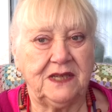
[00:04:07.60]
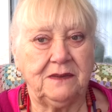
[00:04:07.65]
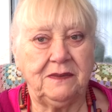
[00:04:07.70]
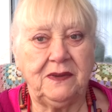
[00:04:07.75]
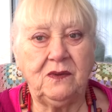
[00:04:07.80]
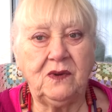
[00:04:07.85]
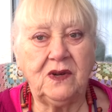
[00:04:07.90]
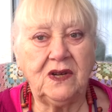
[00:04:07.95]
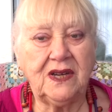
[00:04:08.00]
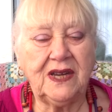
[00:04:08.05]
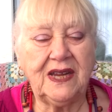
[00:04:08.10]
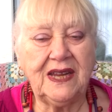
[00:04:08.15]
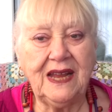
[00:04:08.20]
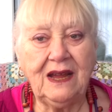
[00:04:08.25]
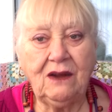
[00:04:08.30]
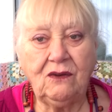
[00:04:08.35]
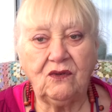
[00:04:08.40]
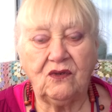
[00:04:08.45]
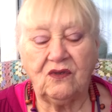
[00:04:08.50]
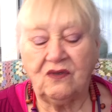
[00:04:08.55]
to be working
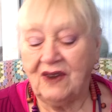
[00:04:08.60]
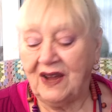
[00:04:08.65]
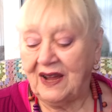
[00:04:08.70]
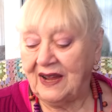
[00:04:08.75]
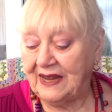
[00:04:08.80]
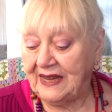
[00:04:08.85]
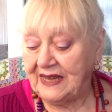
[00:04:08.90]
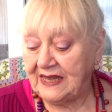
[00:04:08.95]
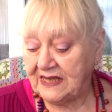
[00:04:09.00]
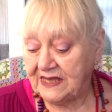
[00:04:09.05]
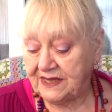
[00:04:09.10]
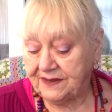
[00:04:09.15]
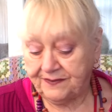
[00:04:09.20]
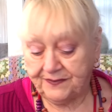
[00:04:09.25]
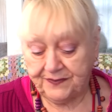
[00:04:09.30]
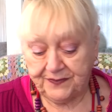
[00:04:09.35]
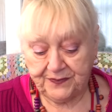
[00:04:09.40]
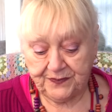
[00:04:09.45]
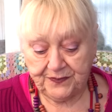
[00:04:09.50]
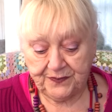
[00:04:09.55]
out right.
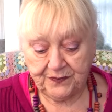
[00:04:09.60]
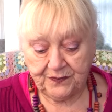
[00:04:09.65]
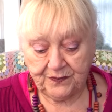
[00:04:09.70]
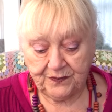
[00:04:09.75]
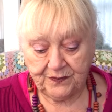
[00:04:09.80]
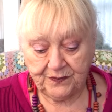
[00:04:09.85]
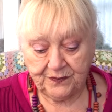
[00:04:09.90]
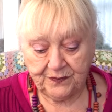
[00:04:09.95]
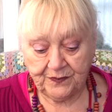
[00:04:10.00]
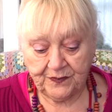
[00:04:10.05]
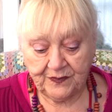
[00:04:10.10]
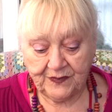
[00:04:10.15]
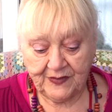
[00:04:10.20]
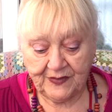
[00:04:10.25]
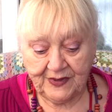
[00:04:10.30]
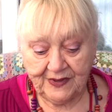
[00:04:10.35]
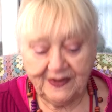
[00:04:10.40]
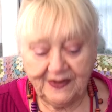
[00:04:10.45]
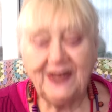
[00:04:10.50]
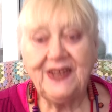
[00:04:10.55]

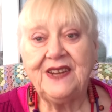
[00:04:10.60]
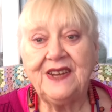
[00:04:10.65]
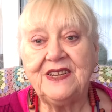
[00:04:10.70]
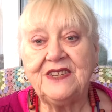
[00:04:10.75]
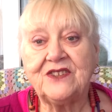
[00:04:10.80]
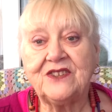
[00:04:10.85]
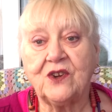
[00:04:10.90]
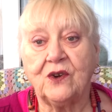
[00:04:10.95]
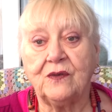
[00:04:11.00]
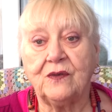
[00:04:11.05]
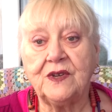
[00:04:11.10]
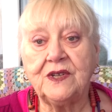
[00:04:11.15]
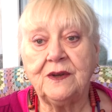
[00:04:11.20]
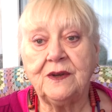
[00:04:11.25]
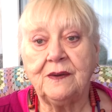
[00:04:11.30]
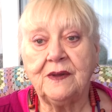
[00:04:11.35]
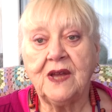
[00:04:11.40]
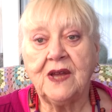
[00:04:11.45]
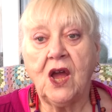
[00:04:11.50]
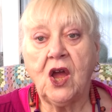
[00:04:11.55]
Then I discovered
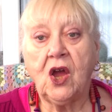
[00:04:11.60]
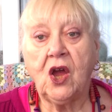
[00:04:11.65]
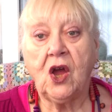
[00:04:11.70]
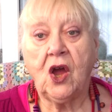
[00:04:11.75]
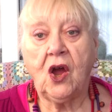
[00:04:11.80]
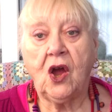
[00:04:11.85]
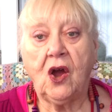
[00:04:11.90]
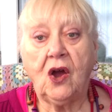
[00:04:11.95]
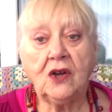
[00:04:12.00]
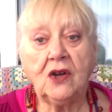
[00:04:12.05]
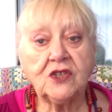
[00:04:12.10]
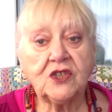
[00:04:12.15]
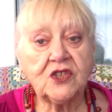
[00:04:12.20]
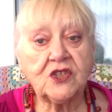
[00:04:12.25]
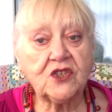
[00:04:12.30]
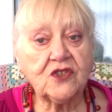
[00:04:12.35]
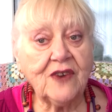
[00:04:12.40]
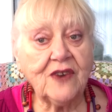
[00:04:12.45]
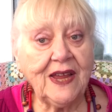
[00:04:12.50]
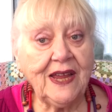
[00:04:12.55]

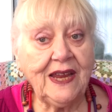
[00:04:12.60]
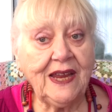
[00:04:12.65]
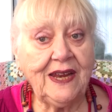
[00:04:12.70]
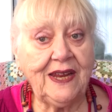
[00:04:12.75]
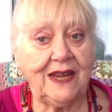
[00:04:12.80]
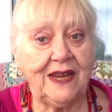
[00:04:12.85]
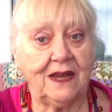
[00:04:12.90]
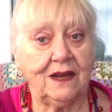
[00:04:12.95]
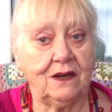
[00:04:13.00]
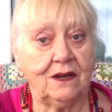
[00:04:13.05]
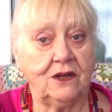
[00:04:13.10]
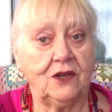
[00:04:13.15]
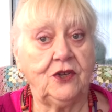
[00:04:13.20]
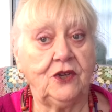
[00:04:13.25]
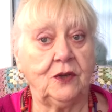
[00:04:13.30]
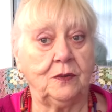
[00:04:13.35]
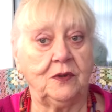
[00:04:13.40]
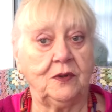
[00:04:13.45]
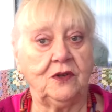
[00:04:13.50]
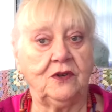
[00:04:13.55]
Australian
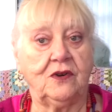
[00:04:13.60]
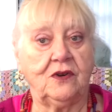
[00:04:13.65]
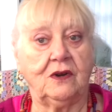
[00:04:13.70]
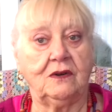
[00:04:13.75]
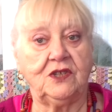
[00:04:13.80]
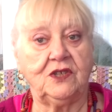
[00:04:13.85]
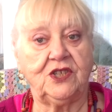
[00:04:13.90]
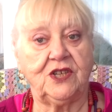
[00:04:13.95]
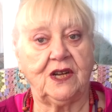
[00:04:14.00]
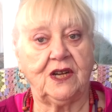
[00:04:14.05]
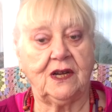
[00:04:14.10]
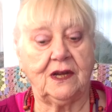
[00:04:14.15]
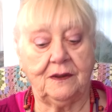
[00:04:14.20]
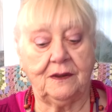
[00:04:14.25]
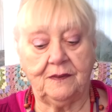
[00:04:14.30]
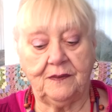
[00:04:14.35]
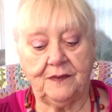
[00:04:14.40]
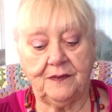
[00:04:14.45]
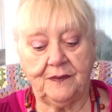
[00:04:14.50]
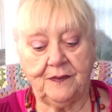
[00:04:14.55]
double crochet
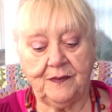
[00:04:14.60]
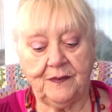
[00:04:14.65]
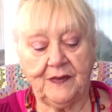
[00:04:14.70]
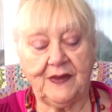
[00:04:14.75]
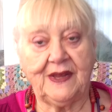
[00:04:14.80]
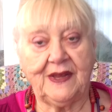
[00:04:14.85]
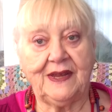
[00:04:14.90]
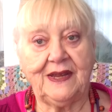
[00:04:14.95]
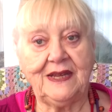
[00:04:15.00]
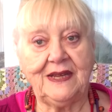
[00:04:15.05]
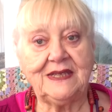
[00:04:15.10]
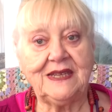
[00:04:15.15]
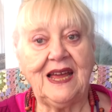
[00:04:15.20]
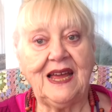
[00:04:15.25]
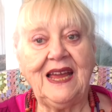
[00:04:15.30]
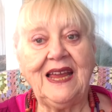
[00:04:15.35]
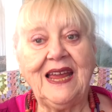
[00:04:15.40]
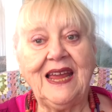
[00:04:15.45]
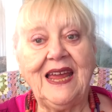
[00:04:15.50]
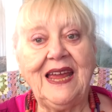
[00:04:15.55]
is
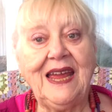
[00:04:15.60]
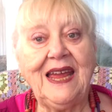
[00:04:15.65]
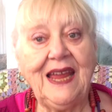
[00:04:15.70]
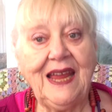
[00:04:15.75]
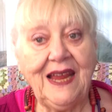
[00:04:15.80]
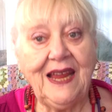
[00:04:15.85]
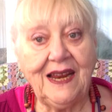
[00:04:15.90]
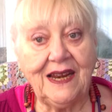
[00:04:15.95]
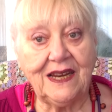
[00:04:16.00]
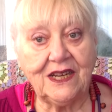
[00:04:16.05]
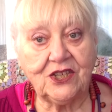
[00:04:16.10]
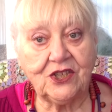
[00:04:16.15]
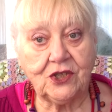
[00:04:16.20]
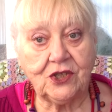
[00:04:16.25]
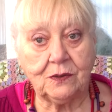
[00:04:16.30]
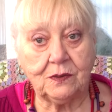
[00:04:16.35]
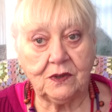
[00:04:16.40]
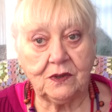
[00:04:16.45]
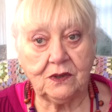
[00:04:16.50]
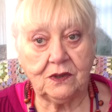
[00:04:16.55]
like English
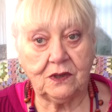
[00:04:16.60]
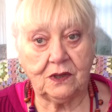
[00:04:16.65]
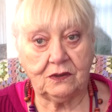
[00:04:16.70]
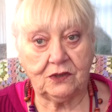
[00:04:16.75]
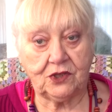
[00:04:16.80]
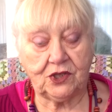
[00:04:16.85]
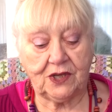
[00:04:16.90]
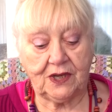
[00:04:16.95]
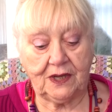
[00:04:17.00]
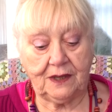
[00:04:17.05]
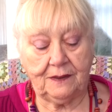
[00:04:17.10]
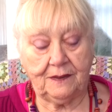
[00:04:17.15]
double crochet.